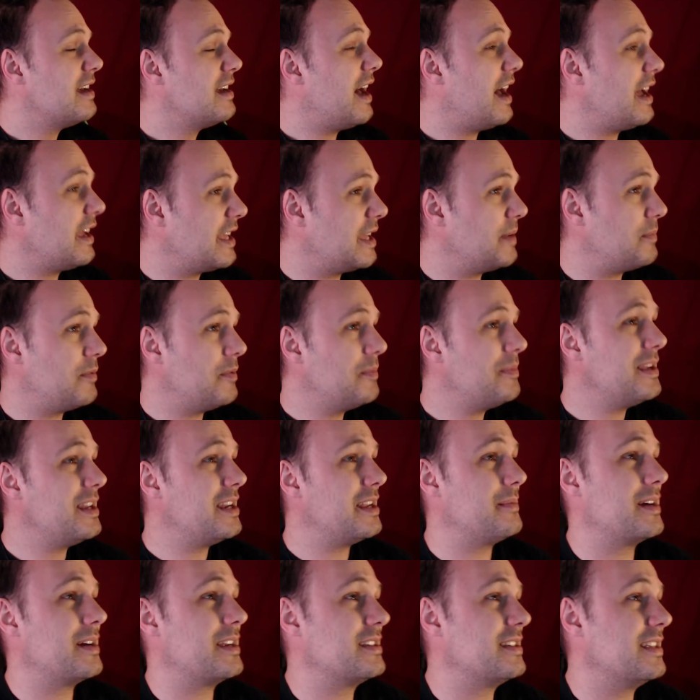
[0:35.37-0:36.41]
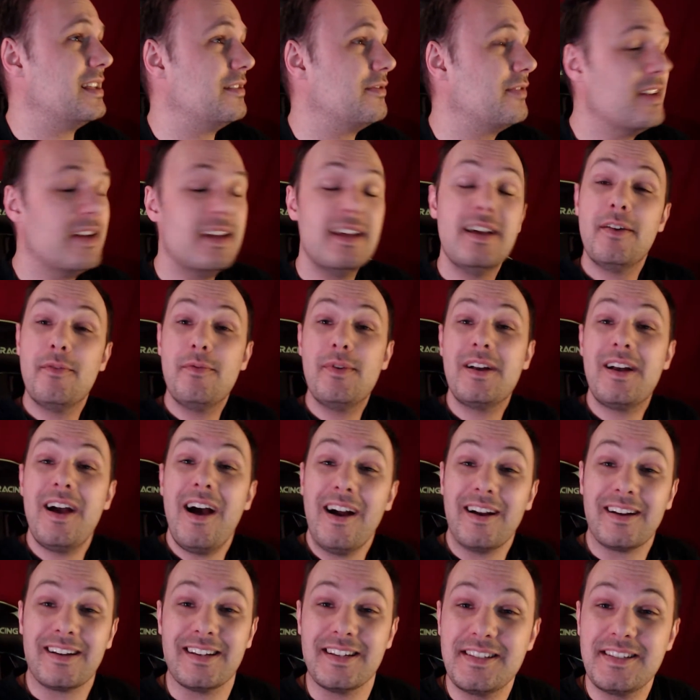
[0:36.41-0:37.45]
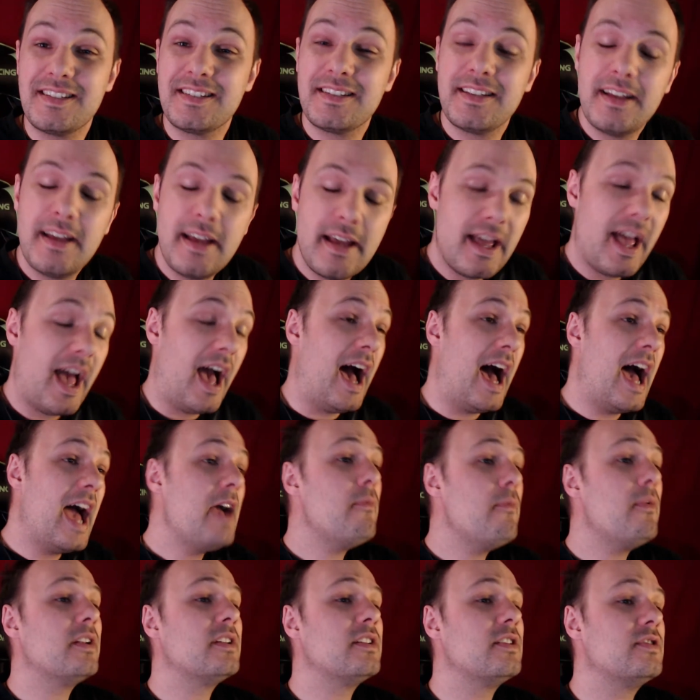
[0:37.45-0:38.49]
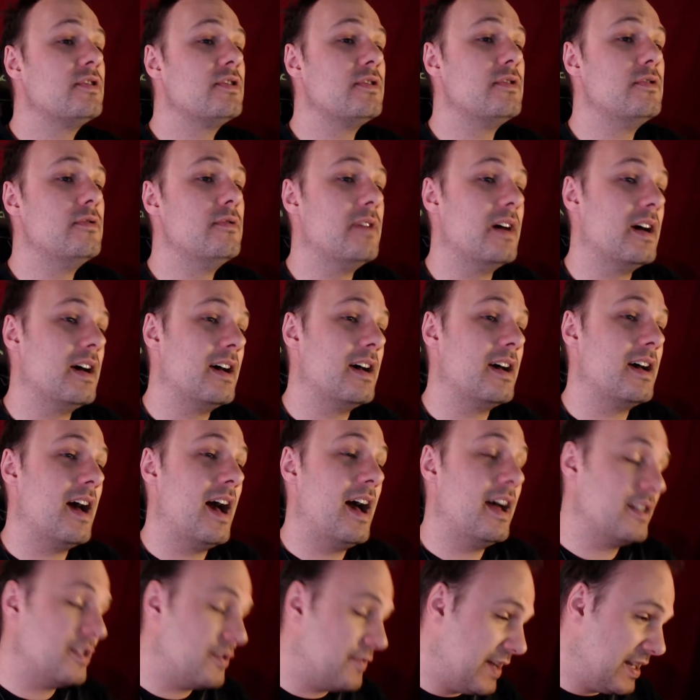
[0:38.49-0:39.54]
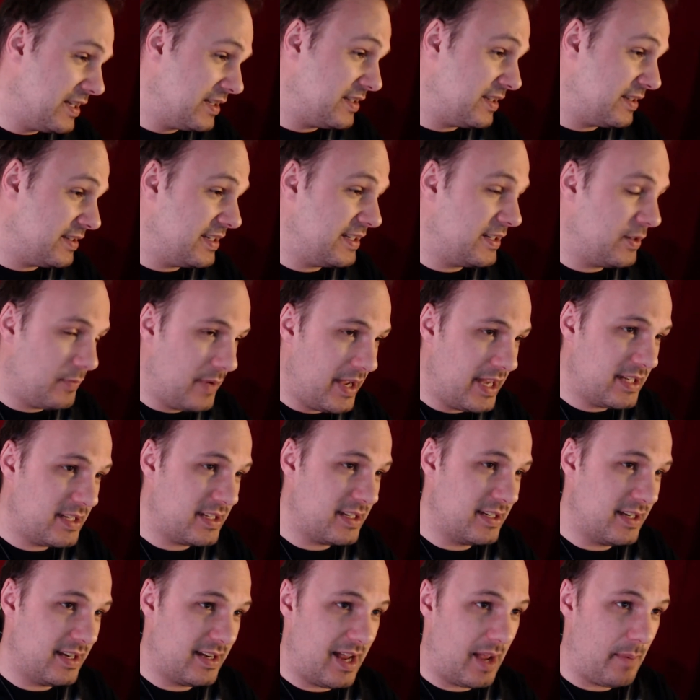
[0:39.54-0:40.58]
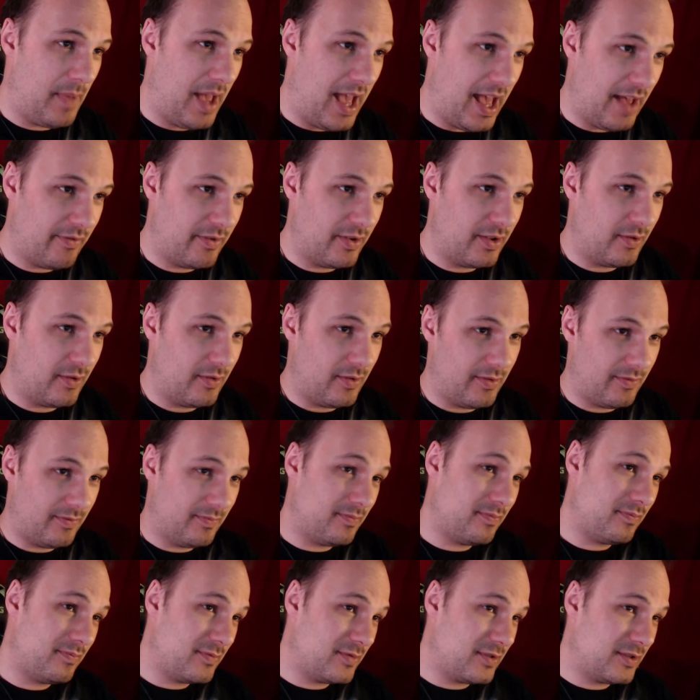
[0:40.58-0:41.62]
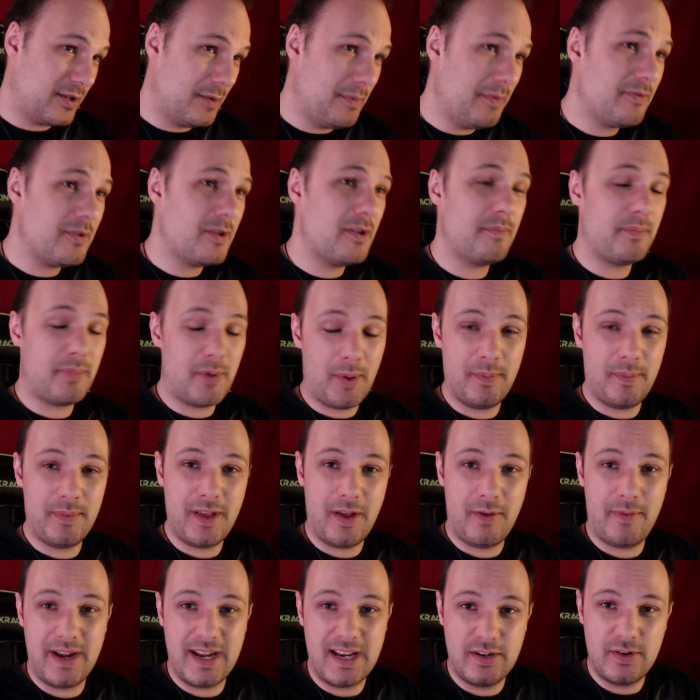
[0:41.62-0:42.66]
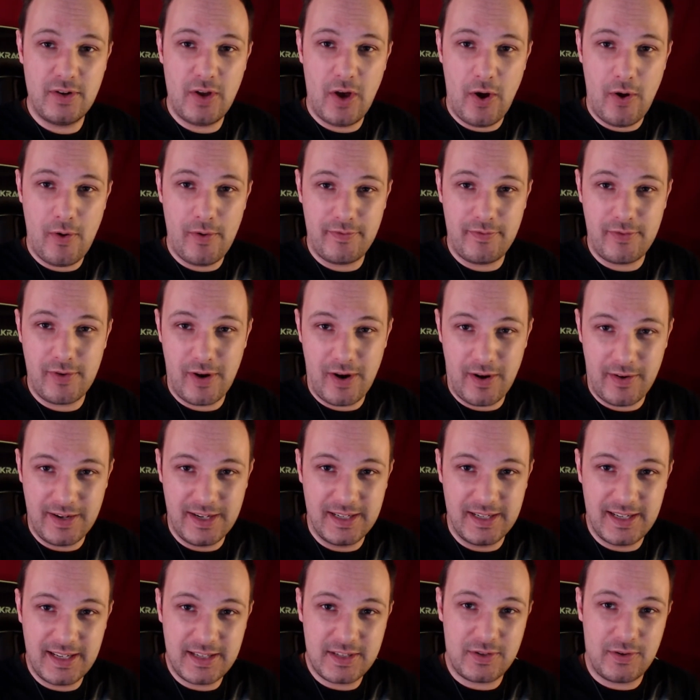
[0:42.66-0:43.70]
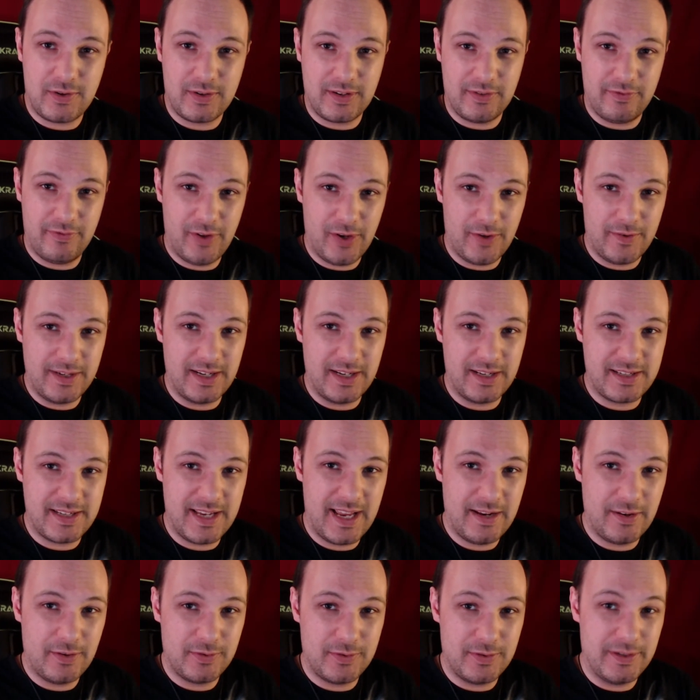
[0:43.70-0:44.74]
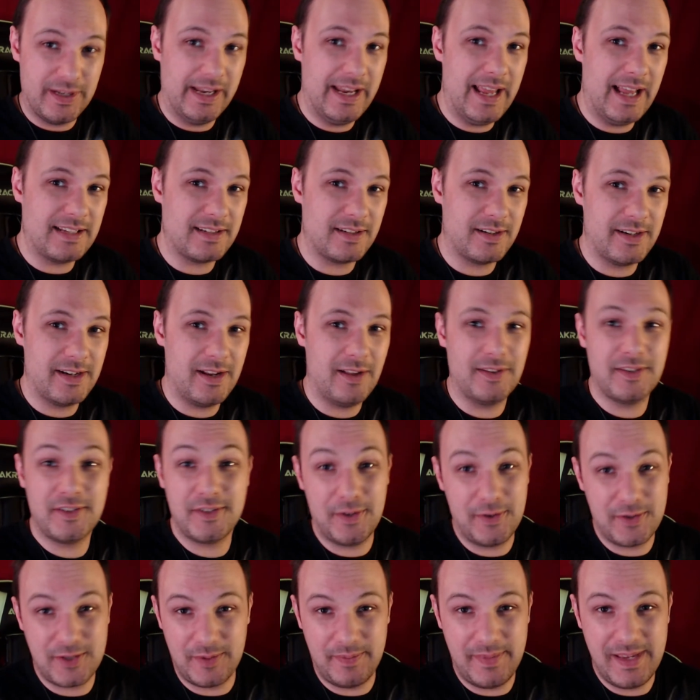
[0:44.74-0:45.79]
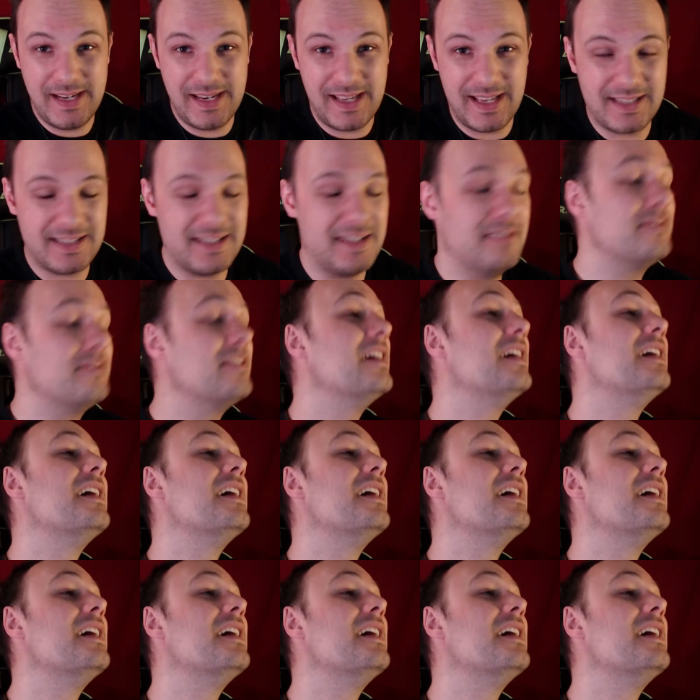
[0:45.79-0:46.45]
I keep repeating myself. Regardless, I wanted to address a situation that I'm having. Some of you probably already know if you are in the Discord and following the channel to the letter and all the social media stuff.